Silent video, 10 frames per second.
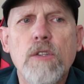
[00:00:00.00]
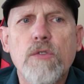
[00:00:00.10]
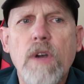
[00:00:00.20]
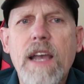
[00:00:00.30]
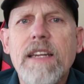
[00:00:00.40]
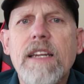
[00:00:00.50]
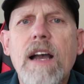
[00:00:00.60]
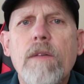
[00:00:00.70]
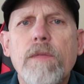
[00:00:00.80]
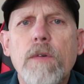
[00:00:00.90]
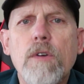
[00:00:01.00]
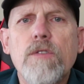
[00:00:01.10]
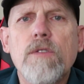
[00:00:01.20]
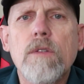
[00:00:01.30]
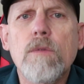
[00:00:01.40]
trying it out
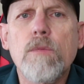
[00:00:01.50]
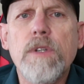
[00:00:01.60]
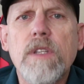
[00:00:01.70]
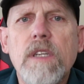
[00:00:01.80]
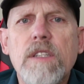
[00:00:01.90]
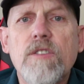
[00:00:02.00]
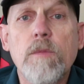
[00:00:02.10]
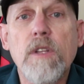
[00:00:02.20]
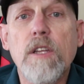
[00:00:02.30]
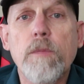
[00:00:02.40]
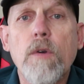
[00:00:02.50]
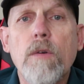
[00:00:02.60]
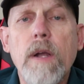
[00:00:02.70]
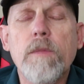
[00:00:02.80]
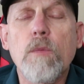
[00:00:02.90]
first with a simulator program,